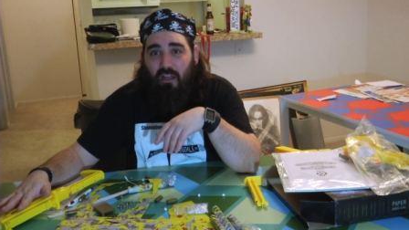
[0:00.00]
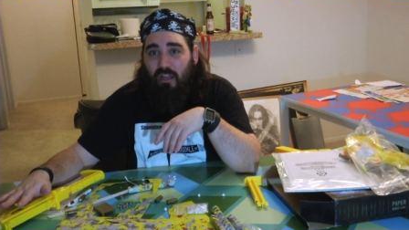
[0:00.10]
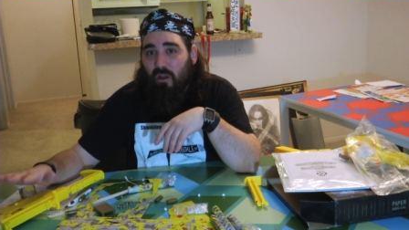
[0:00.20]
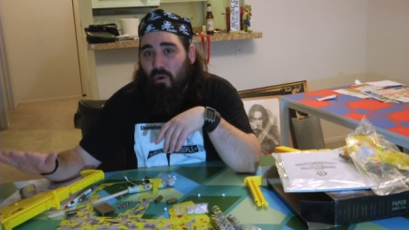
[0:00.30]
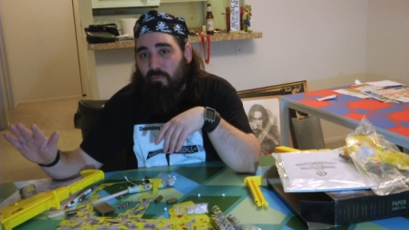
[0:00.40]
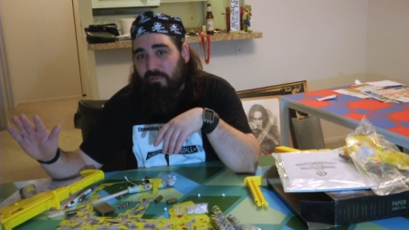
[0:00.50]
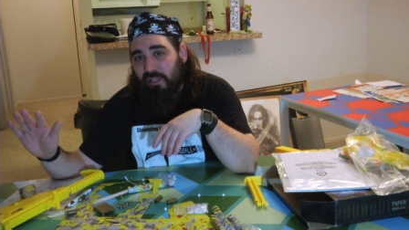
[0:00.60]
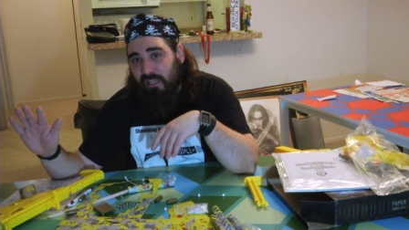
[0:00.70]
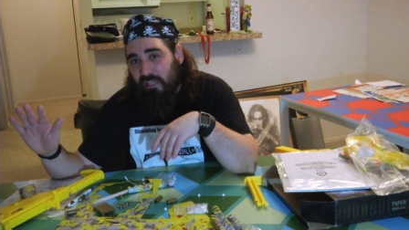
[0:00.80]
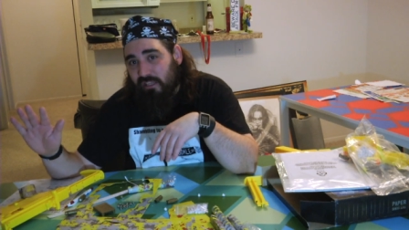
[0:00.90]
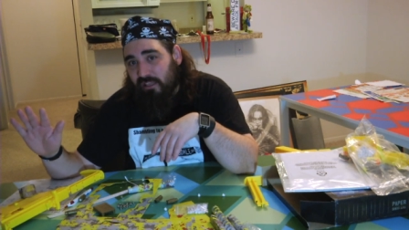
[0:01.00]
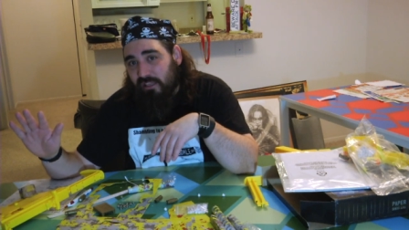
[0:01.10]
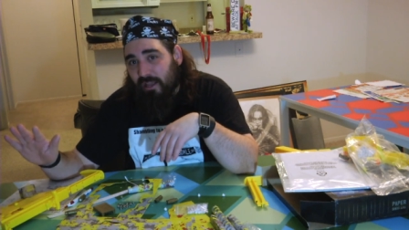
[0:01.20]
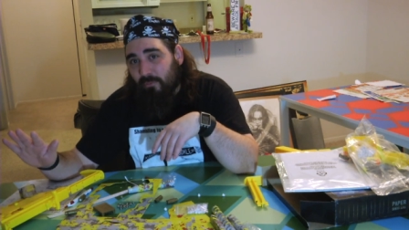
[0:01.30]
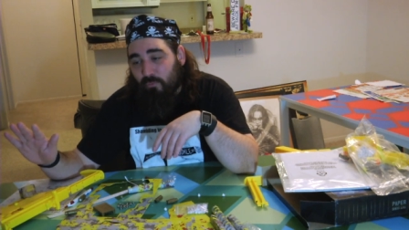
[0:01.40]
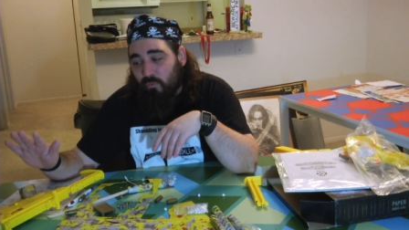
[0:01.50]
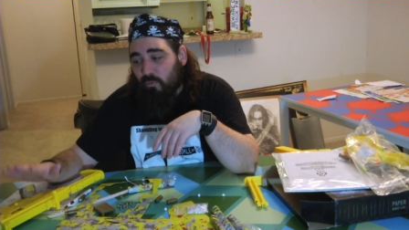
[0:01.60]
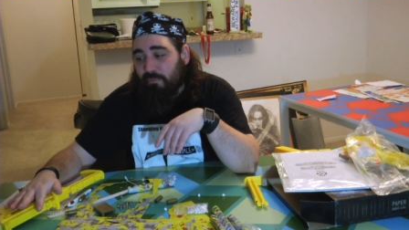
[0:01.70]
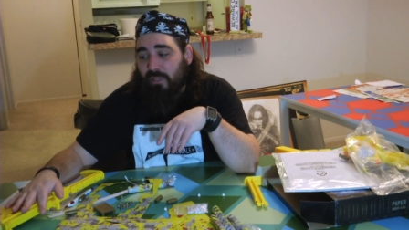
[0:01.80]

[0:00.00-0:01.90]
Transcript: Uh, hopefully that won't